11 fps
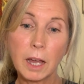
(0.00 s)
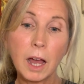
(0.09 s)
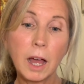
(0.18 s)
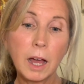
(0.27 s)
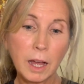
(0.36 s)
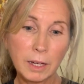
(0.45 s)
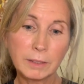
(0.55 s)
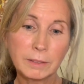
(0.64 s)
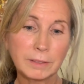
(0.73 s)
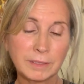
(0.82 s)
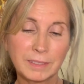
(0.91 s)

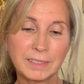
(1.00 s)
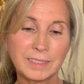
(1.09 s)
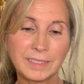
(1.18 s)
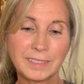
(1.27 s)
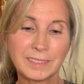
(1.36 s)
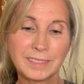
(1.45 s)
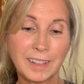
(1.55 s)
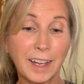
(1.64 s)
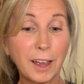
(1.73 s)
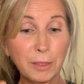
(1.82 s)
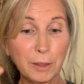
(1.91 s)

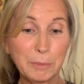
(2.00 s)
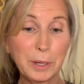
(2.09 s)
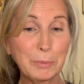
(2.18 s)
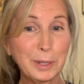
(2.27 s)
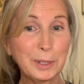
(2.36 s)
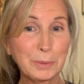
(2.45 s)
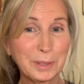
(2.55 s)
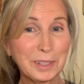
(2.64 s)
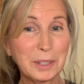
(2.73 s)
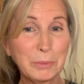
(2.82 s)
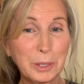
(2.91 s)
I thought my peace was
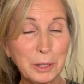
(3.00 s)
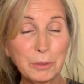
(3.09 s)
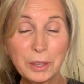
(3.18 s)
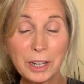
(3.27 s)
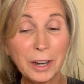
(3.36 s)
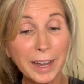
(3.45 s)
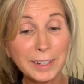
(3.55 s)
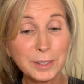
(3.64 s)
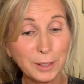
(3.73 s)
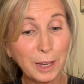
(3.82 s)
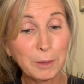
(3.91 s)
going to be over there. Actually,
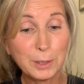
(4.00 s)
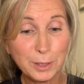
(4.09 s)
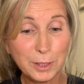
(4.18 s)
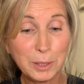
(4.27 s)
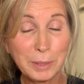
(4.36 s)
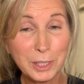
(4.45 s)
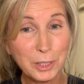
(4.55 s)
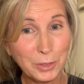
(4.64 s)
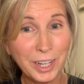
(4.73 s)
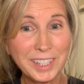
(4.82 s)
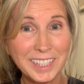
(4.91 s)
that was just my
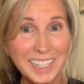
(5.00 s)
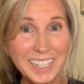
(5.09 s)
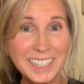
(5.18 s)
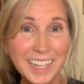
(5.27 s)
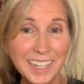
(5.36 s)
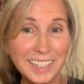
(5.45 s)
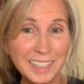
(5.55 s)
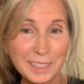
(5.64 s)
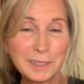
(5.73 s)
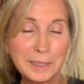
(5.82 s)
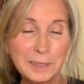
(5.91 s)
stress and anxiety.
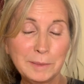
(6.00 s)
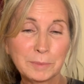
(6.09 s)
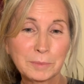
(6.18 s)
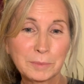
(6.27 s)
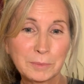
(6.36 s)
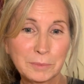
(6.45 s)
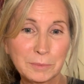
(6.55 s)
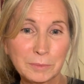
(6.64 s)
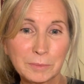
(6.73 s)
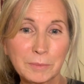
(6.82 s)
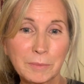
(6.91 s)

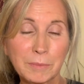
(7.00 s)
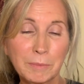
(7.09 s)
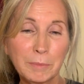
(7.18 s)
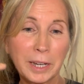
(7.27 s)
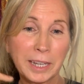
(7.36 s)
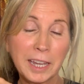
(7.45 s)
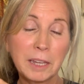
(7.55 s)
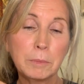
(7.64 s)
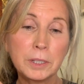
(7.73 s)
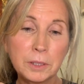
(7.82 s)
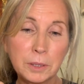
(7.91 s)
But I came
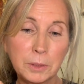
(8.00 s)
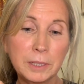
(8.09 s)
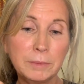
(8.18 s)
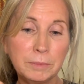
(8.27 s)
into it.